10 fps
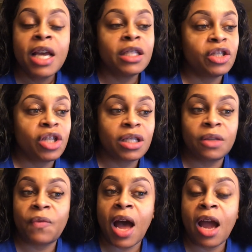to
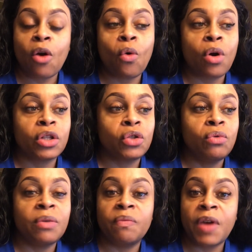justify or to
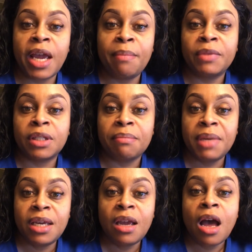convey to
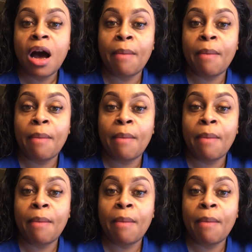me